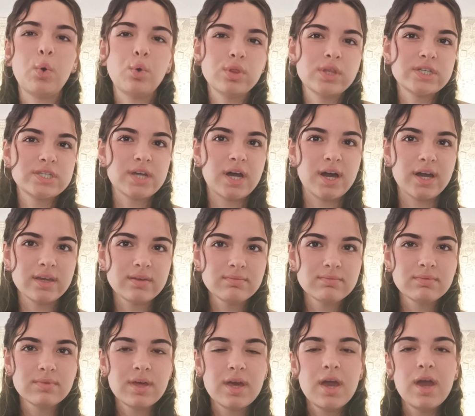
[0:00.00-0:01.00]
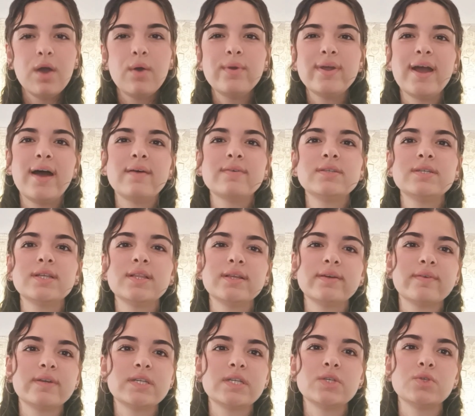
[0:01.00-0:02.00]
the time we have the
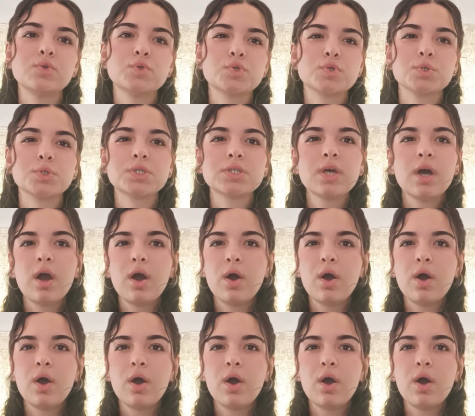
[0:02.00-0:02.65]
liberty to choose